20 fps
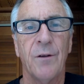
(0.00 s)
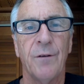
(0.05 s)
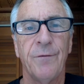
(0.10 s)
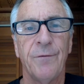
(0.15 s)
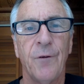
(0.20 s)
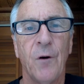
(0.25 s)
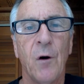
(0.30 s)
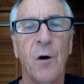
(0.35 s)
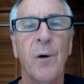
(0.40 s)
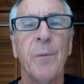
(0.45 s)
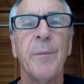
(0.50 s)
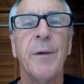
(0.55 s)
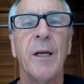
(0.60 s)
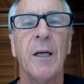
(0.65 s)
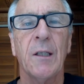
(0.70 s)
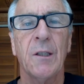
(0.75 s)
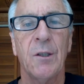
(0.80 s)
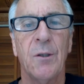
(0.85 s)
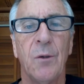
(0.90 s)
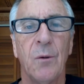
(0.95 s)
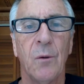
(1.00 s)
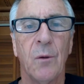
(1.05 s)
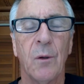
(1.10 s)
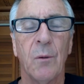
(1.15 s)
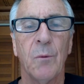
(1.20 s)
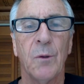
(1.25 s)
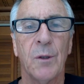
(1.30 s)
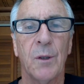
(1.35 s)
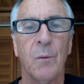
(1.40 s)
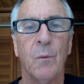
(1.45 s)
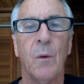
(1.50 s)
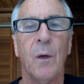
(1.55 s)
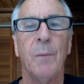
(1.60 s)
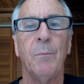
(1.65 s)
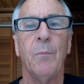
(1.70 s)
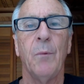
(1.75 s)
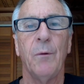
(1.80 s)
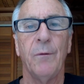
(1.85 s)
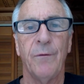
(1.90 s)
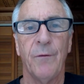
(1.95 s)
the farm next door was the
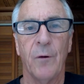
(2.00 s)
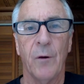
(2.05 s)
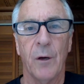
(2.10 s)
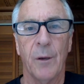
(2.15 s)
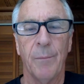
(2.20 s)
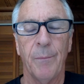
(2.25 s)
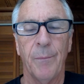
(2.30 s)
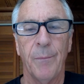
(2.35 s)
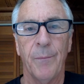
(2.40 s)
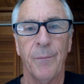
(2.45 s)
Wumble farm.